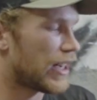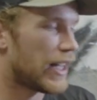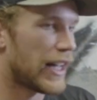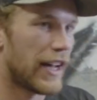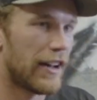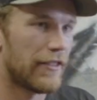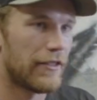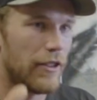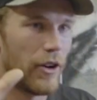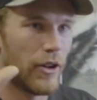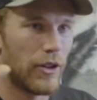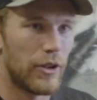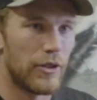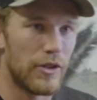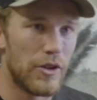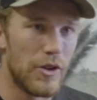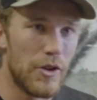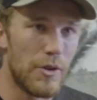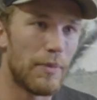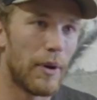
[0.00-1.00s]
I have all the
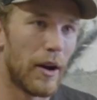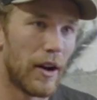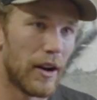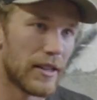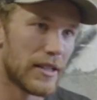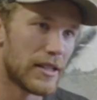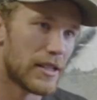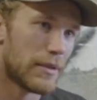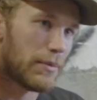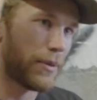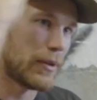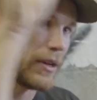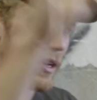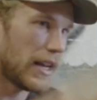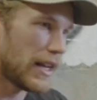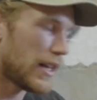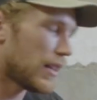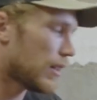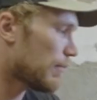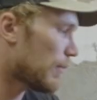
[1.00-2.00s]
new parts to put
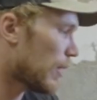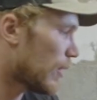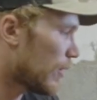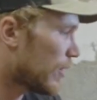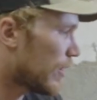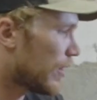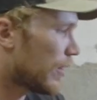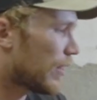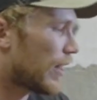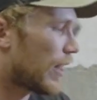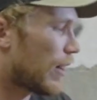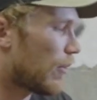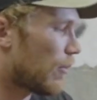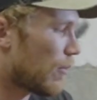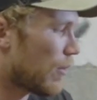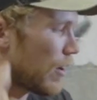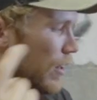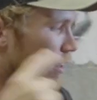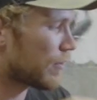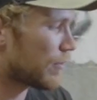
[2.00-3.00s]
in the motor that I
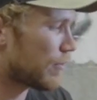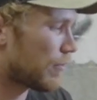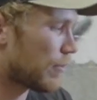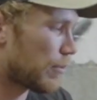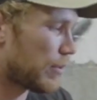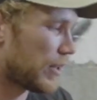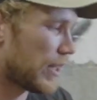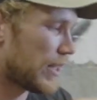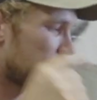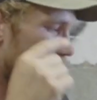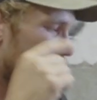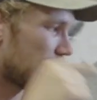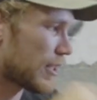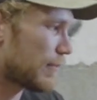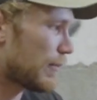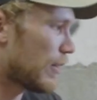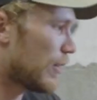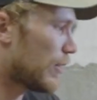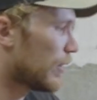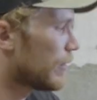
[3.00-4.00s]
want to replace
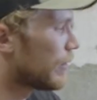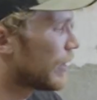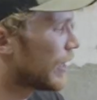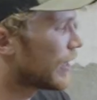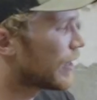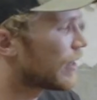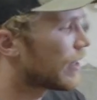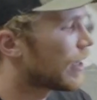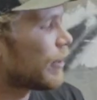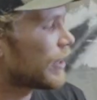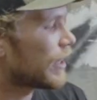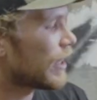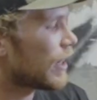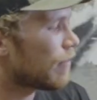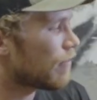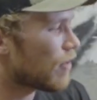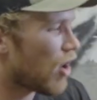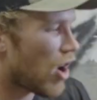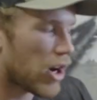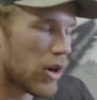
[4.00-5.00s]
this motor with, but then
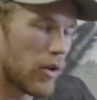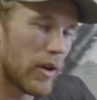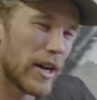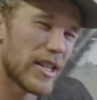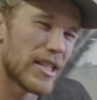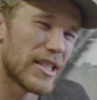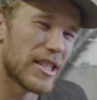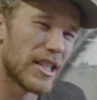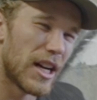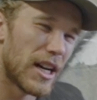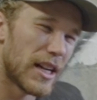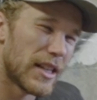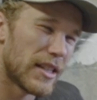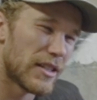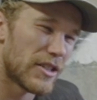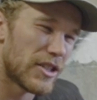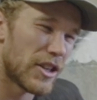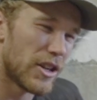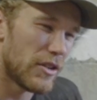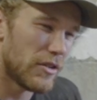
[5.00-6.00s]
I'm not quite
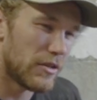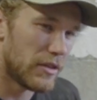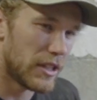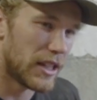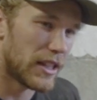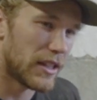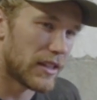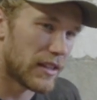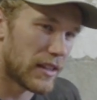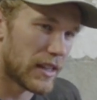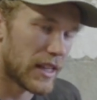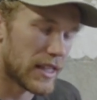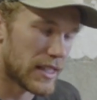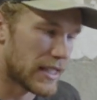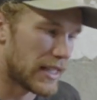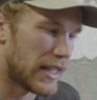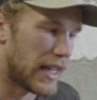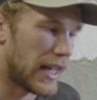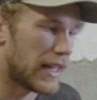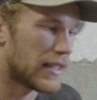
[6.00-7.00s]
done tuning
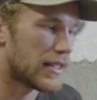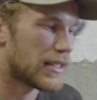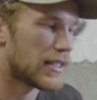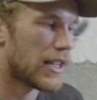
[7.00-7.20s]
this yet.